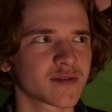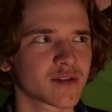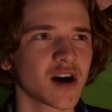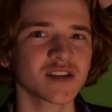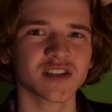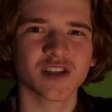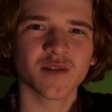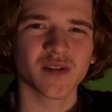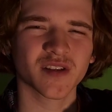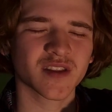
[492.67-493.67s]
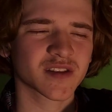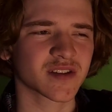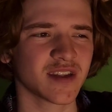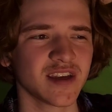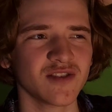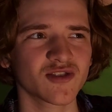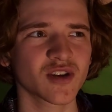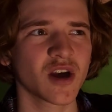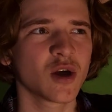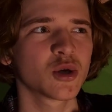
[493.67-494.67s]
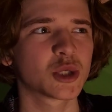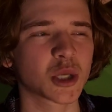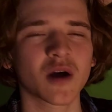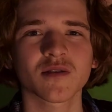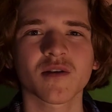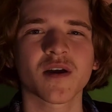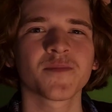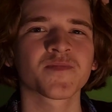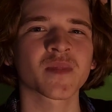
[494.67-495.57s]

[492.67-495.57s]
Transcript: tucks itself into this niche genre,